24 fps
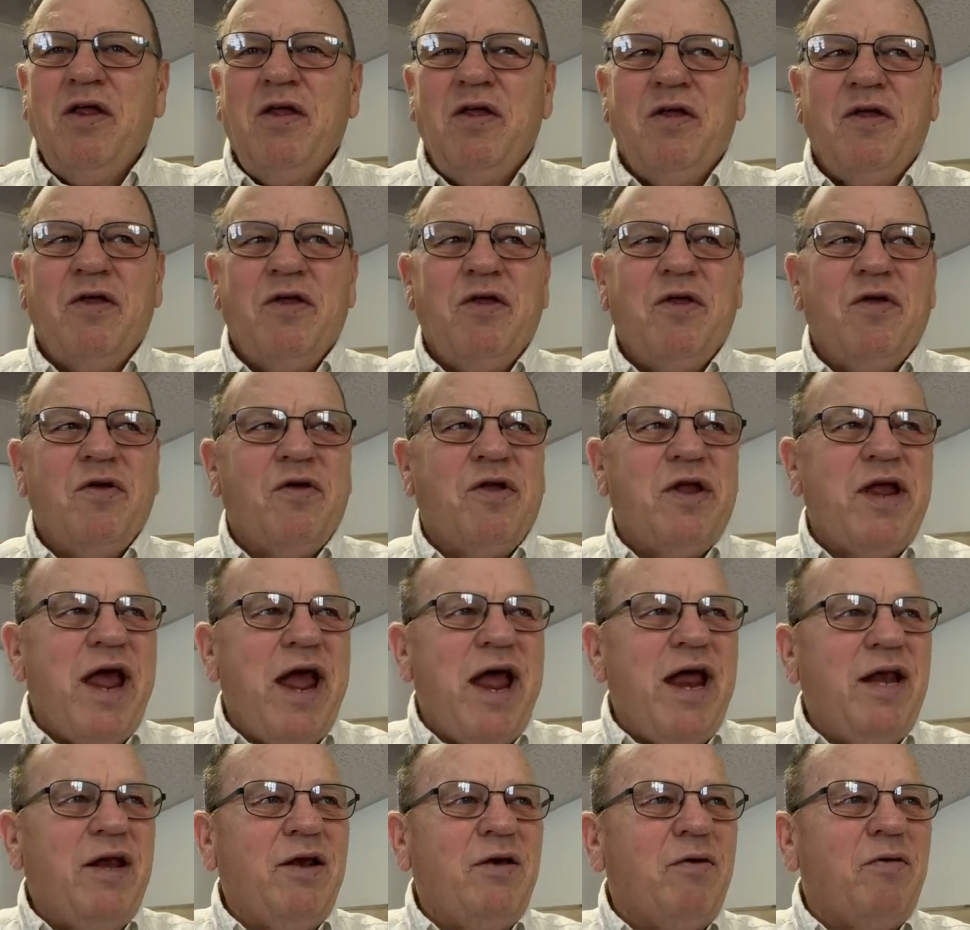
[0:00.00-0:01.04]
You
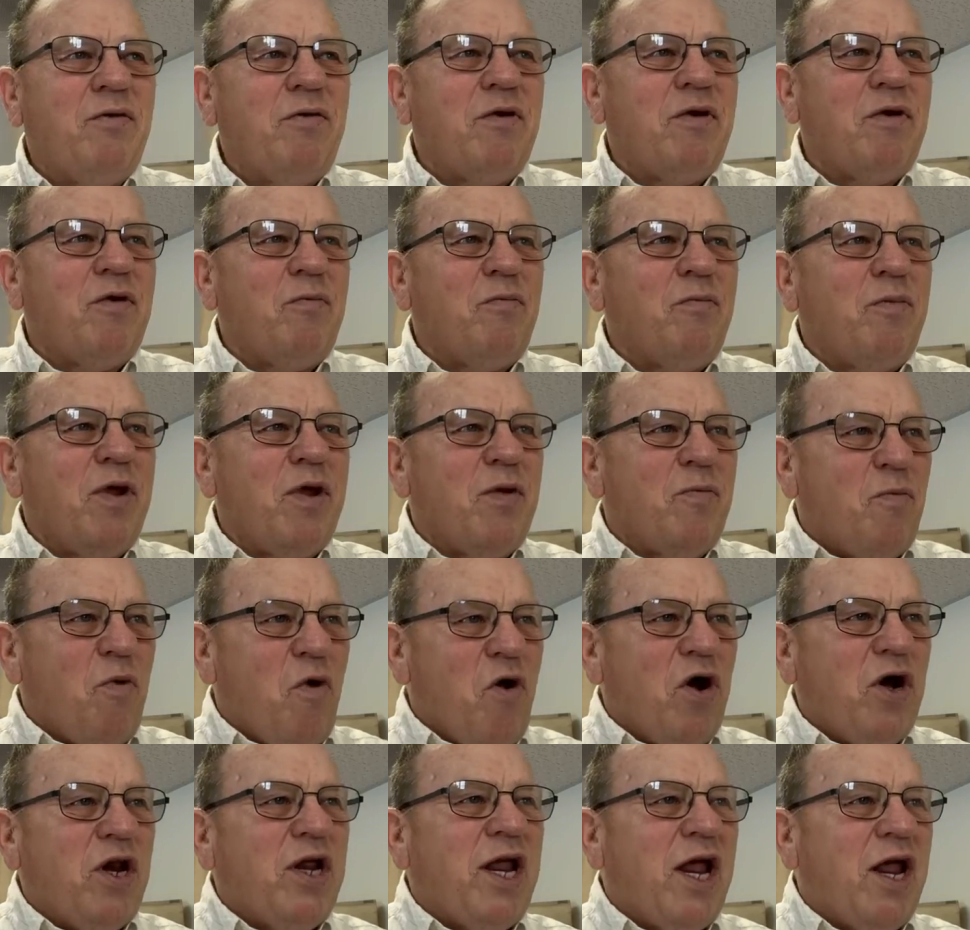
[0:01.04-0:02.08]
can't be a
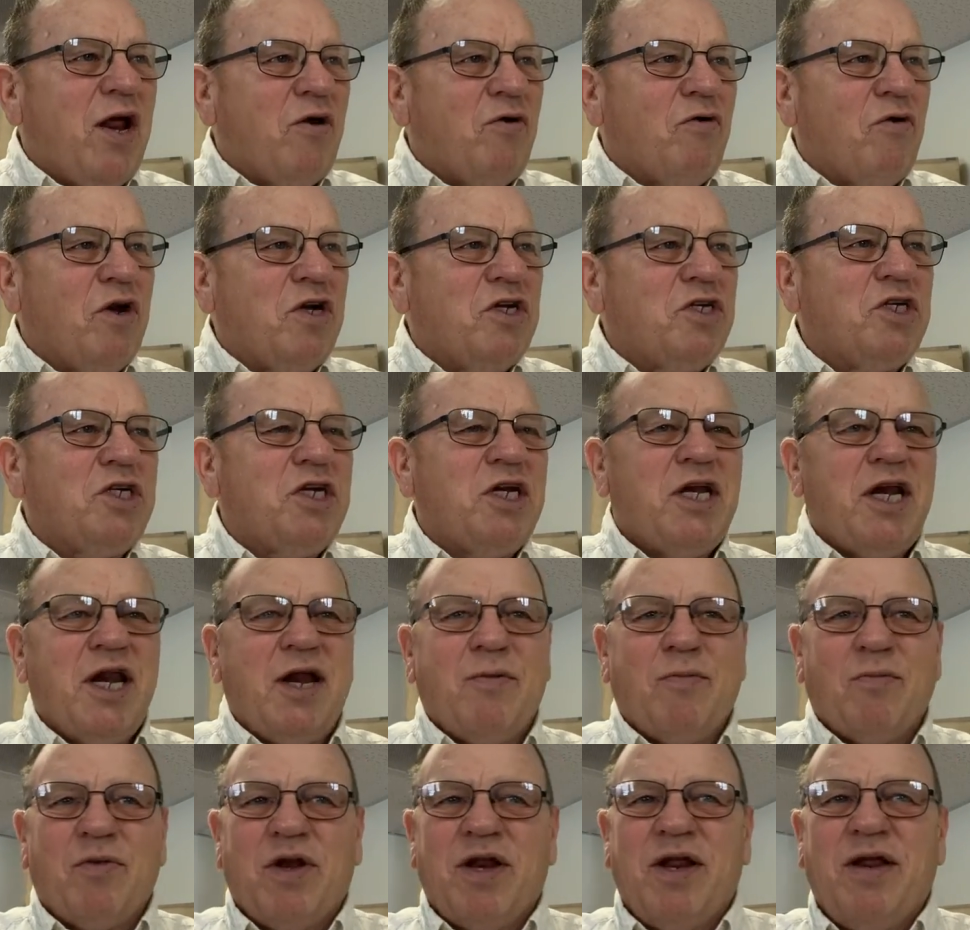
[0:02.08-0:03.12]
born-again Christian
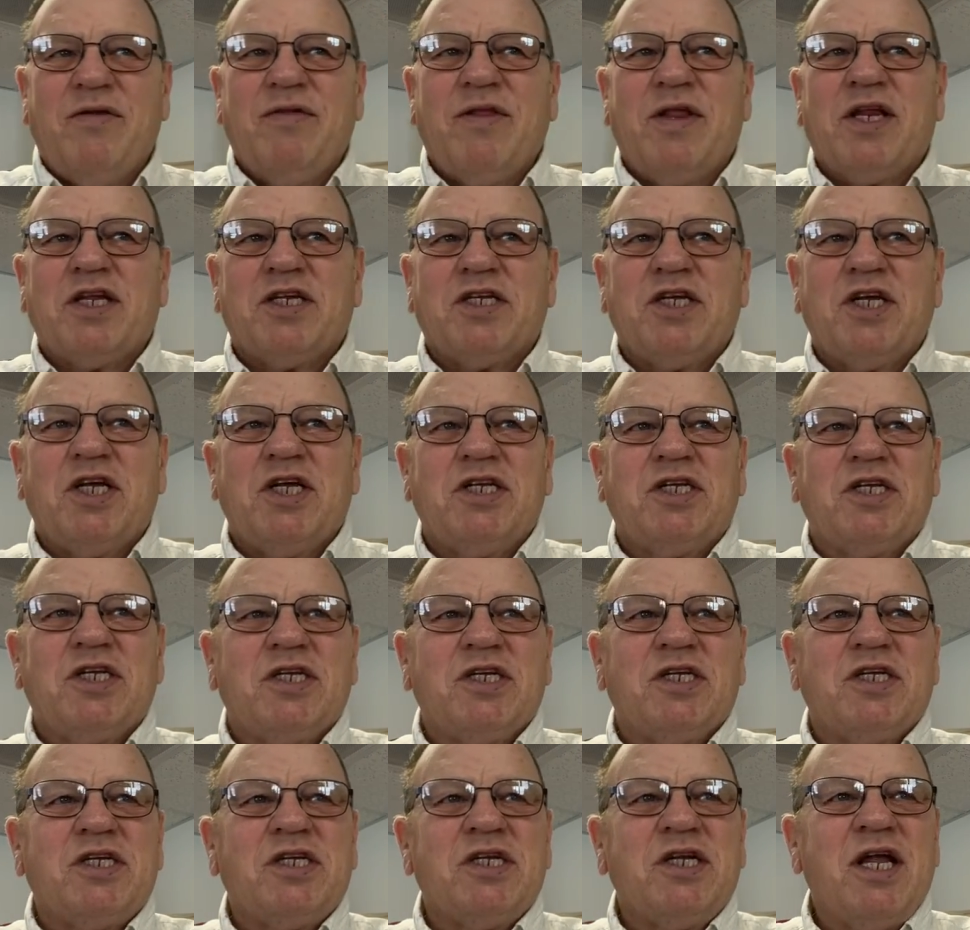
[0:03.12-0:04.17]
and believe that
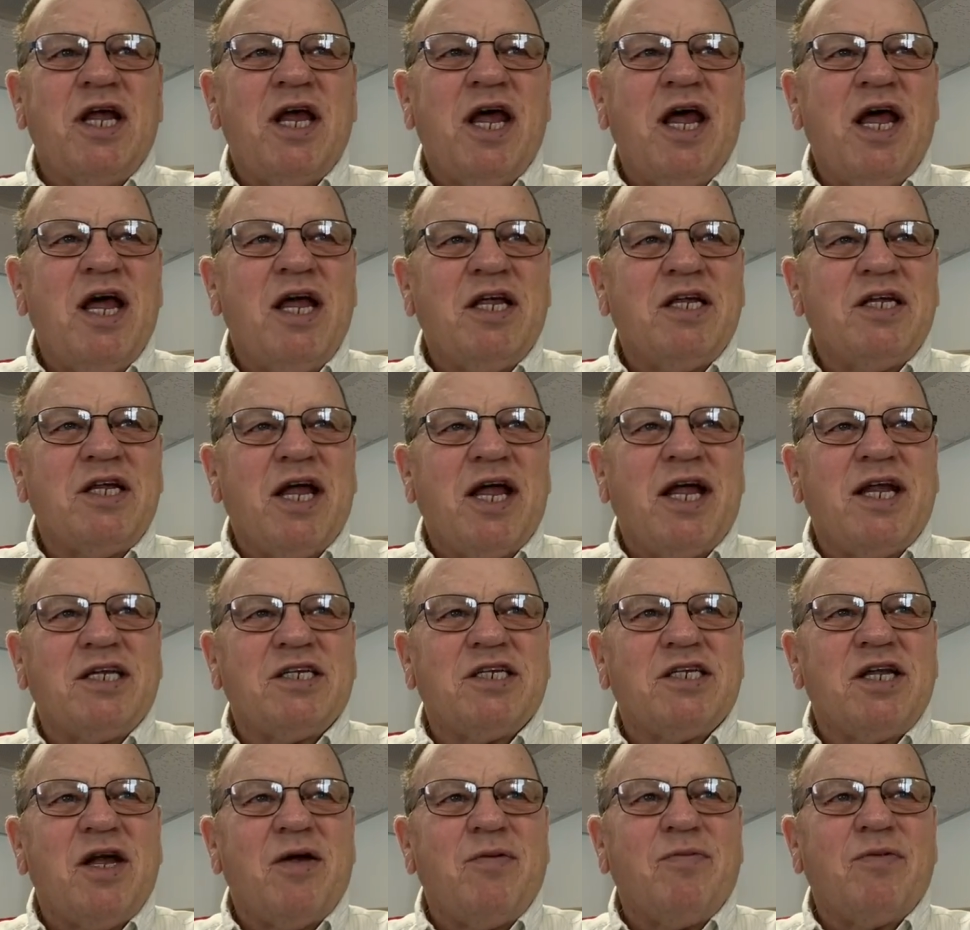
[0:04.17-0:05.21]
Jesus
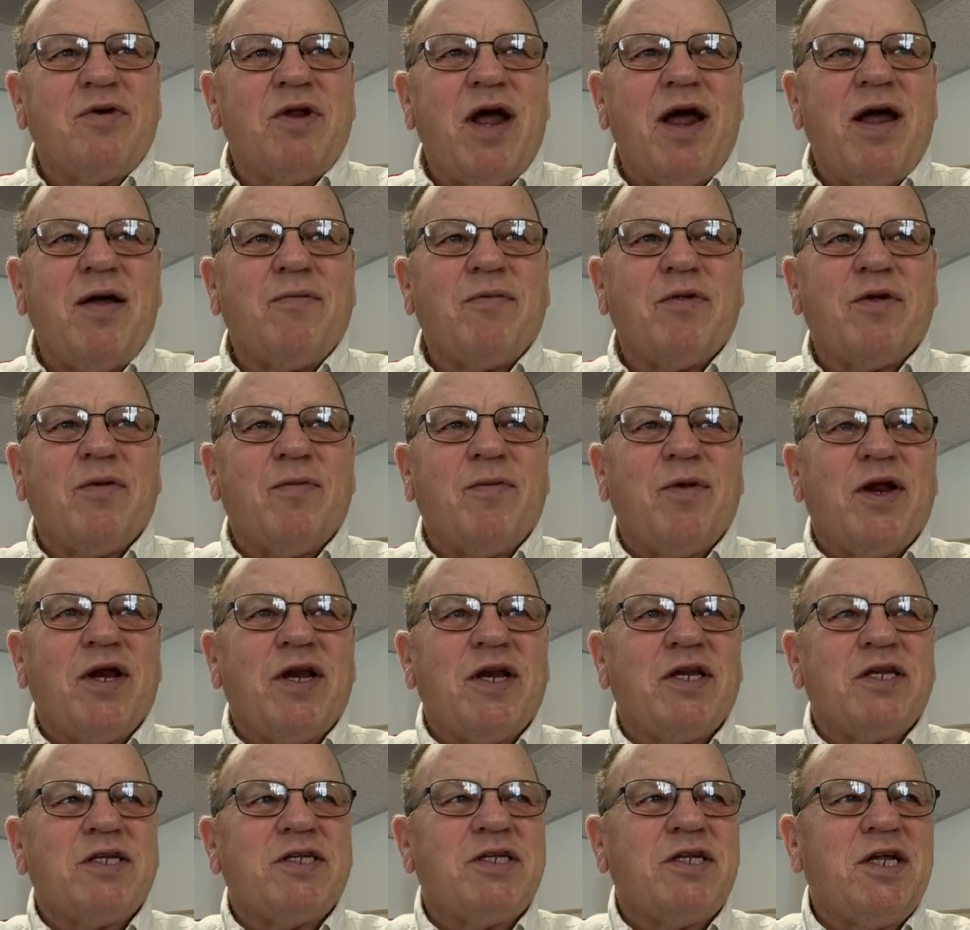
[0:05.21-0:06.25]
had sometime
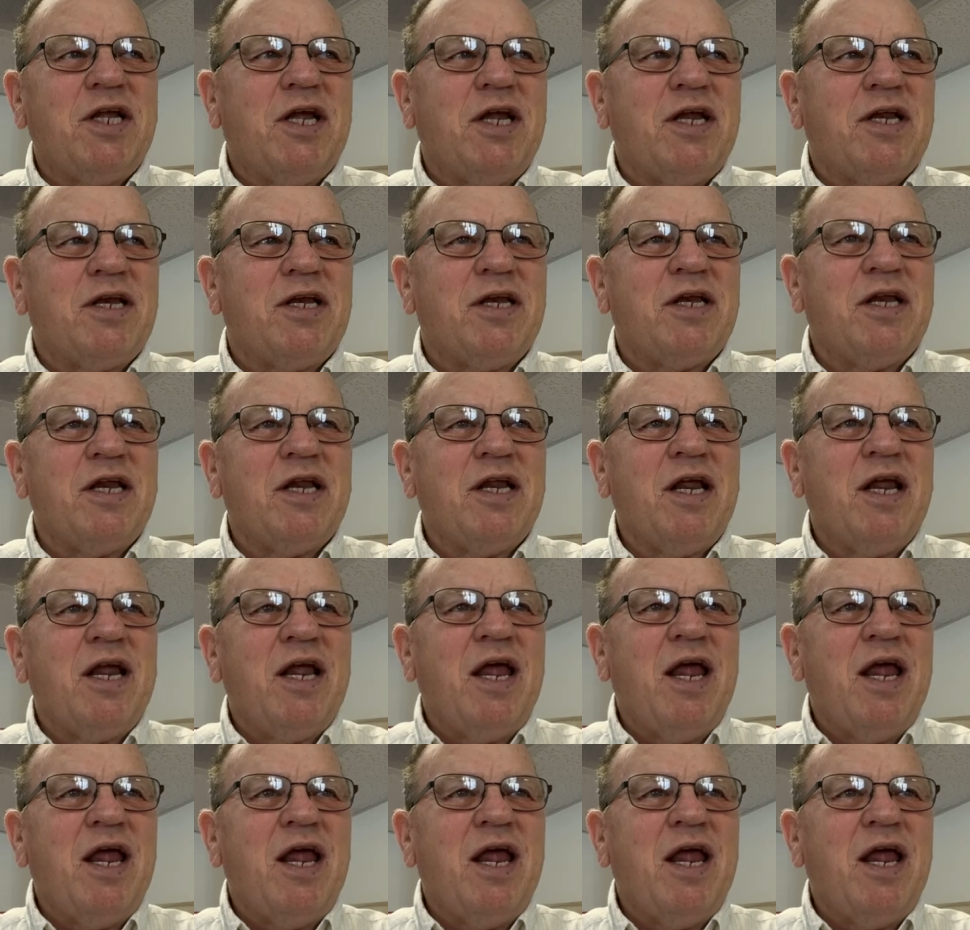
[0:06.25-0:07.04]
committed sin.